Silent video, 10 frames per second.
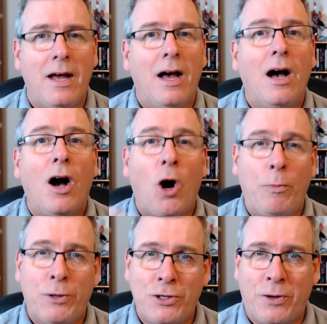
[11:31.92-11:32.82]
Hope you
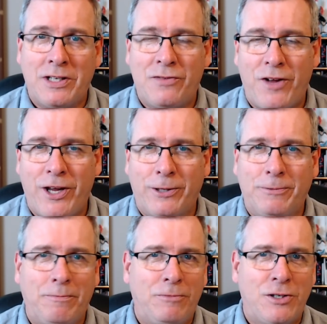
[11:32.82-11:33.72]
enjoyed this video.
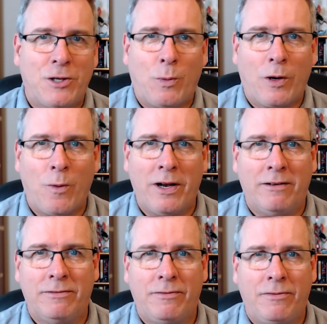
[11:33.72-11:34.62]
Just a quick one of
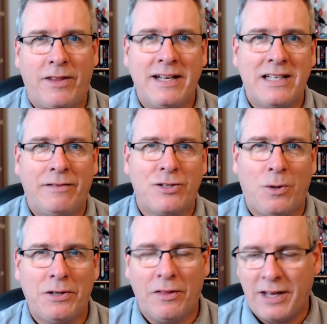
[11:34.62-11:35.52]
things that I've sold
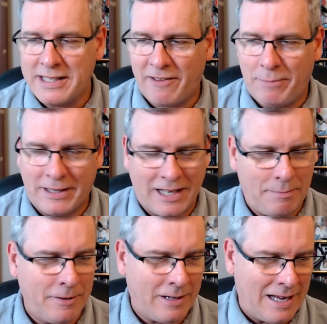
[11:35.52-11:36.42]
and things I've picked up in
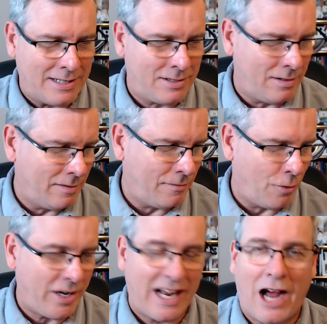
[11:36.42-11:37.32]
the last
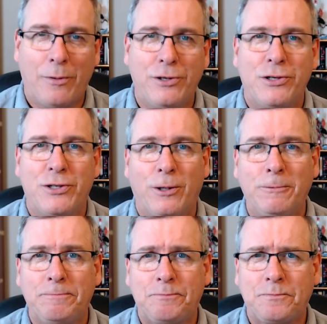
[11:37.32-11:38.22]
48 hours or so.
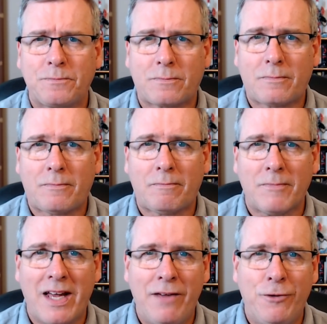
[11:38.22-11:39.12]

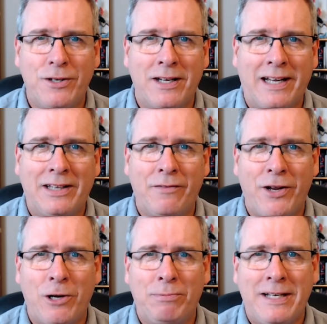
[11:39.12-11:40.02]
If you did like the
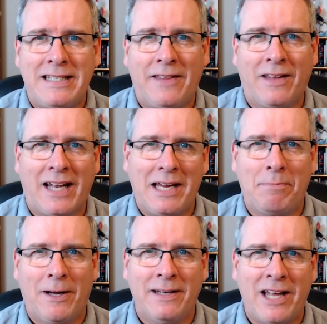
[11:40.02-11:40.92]
video, please hit the like
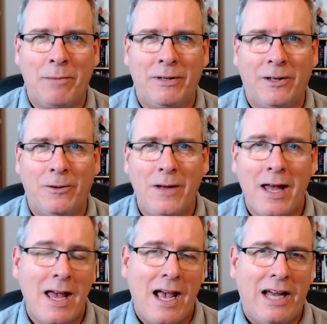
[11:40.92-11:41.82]
button down below.
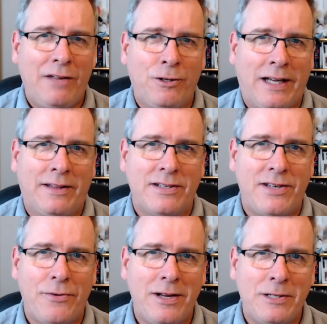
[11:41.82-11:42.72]
And if you like the
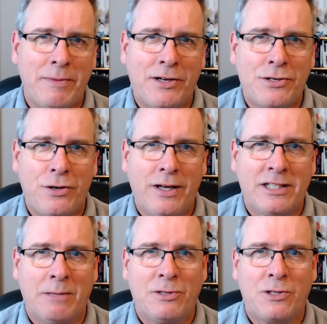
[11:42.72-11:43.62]
series, make sure you hit
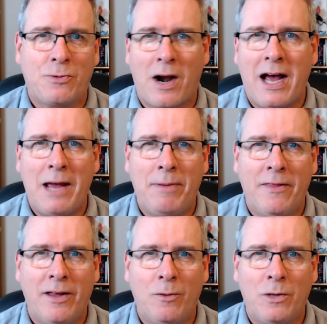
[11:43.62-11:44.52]
subscribe. And
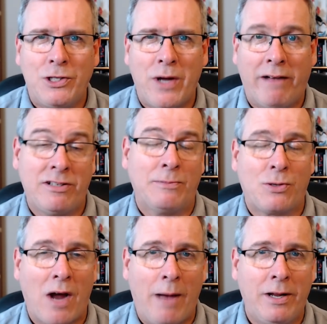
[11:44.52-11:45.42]
then once you have
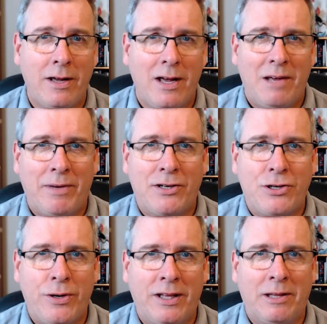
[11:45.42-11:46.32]
subscribed, make sure you
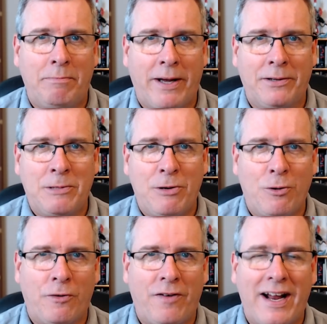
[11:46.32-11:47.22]
hit the bell to be
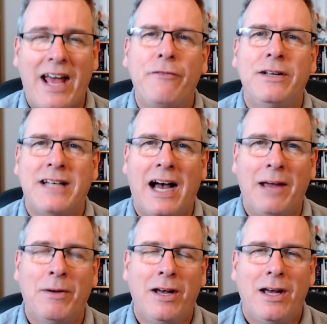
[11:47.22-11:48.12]
notified every
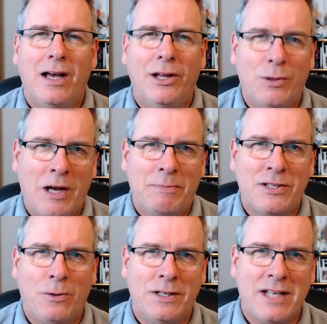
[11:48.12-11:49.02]
time a new
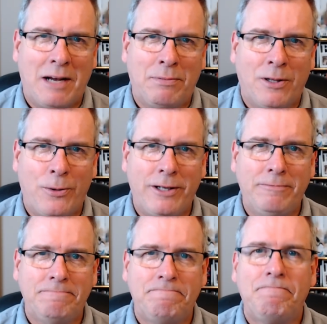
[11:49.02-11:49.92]
episode is uploaded.
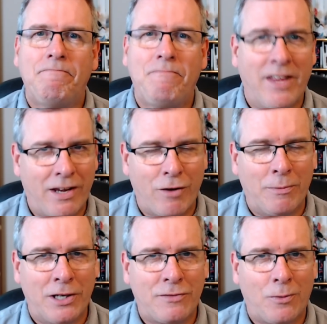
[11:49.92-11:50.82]
Thank you very
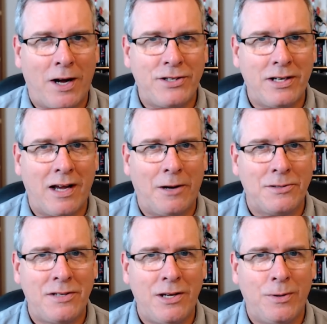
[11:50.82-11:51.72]
much for watching. I'll
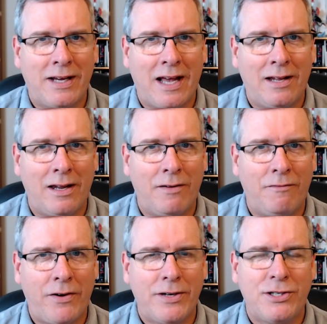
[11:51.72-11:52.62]
see you again
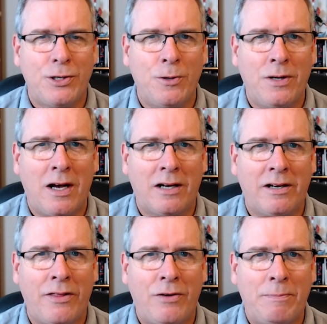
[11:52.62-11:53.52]
very soon on
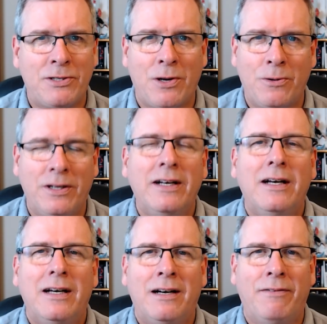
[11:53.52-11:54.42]
another episode
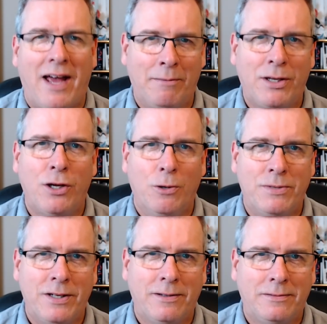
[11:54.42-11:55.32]
of M Cubed.
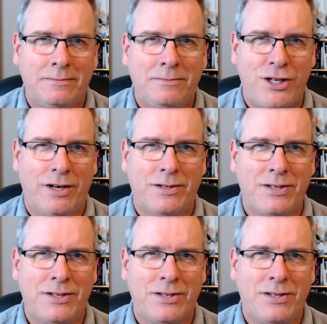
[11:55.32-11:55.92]
Cheers.